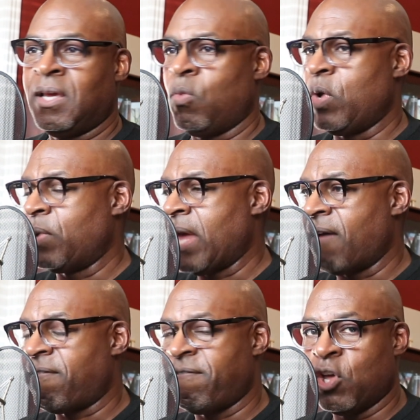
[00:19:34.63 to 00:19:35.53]
We would
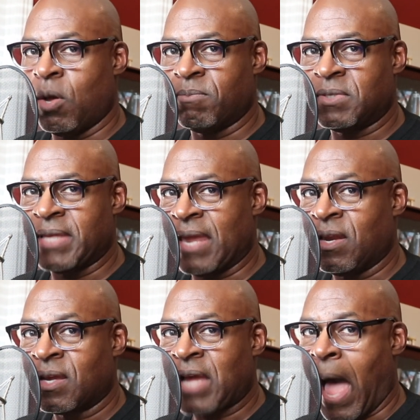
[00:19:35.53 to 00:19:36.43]
have films that
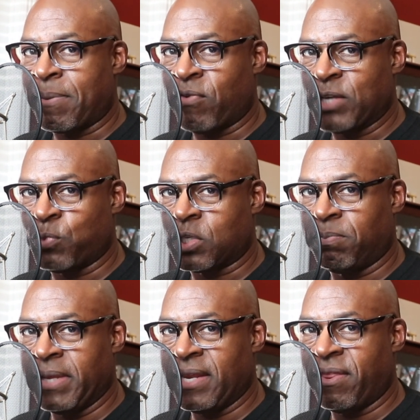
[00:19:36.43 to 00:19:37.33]
copyrights were
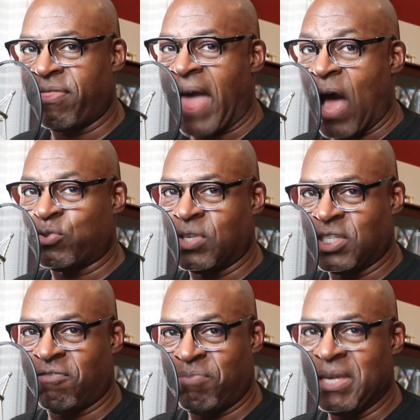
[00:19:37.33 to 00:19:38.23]
split in thousands
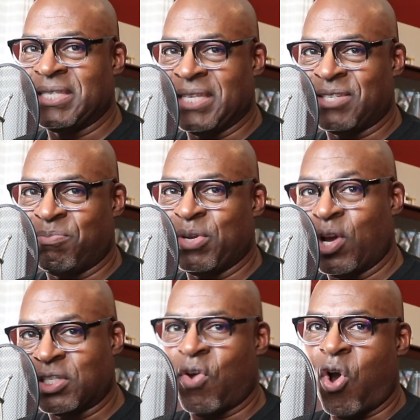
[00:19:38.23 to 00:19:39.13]
of pieces
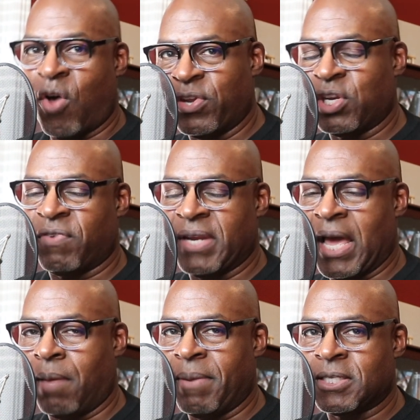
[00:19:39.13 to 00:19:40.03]
because of all the different
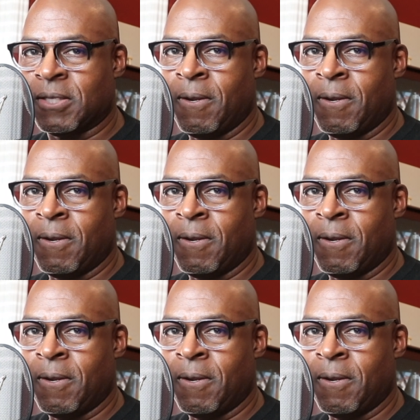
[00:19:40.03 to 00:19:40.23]
elements.